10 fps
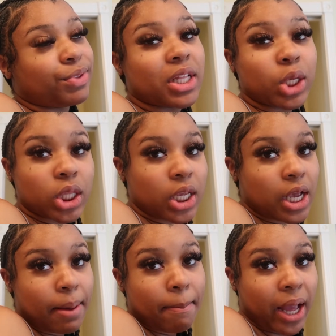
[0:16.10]
Clearly
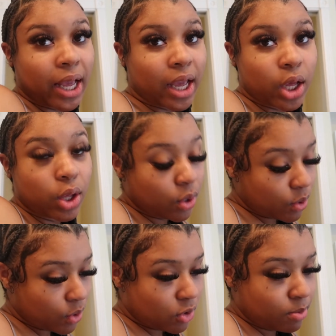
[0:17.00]
I'm back at
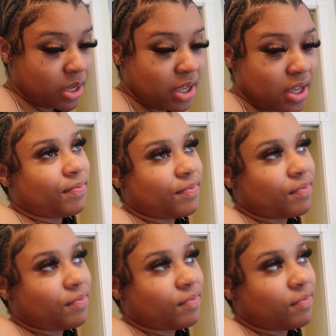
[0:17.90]
home.
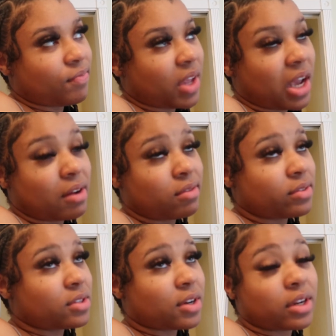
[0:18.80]
I haven't even
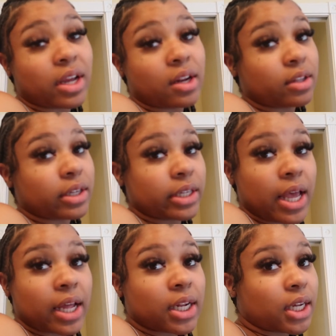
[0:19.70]
started
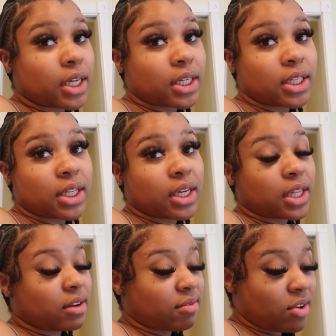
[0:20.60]
editing the
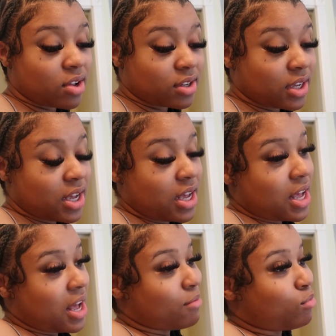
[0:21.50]
Atlanta vlog.
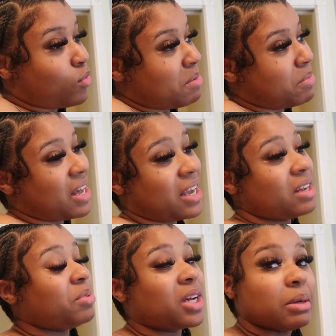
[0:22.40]
I'm way
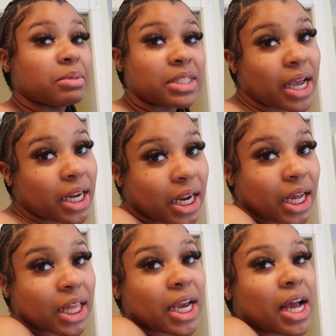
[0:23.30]
behind when it comes to
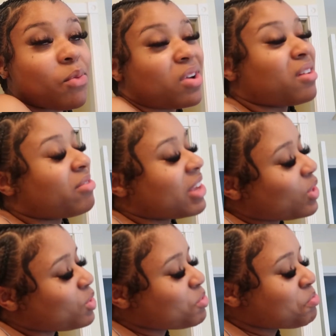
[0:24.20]
editing. Like, I want to
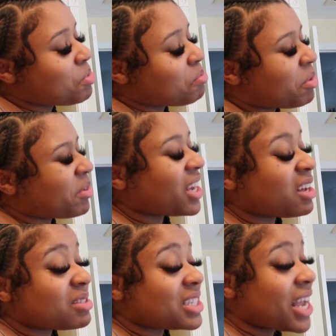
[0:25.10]
film, but when it
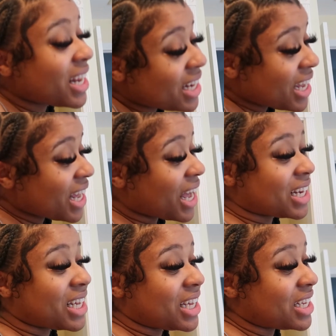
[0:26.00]
comes to editing, I
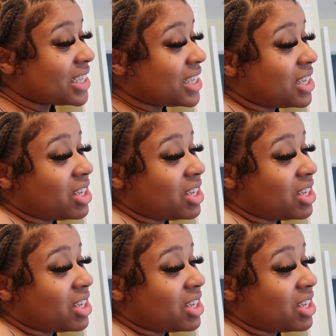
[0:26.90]
need